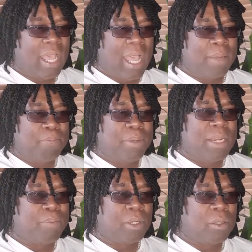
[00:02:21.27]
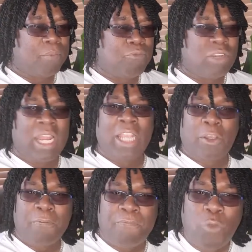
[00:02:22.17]
and people relying
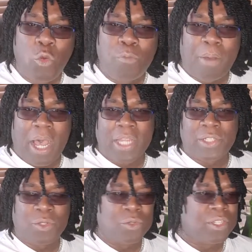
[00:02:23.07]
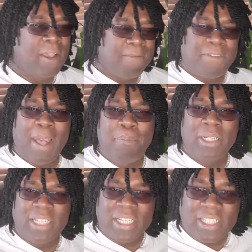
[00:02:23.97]
on food parcels,
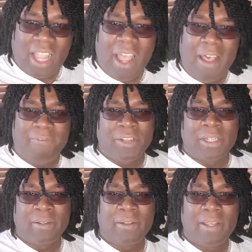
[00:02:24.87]
families are starving,